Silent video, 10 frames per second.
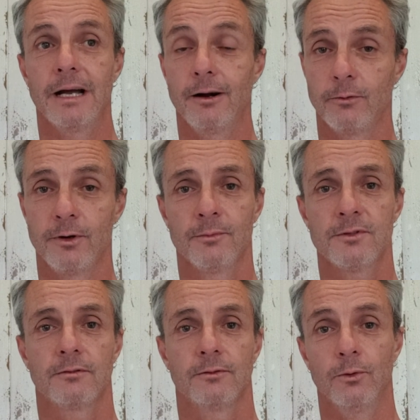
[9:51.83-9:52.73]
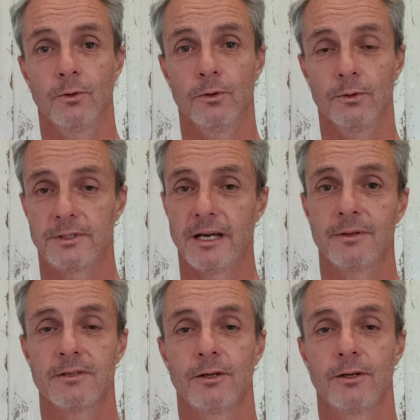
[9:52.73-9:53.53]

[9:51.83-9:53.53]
algorithms or tapping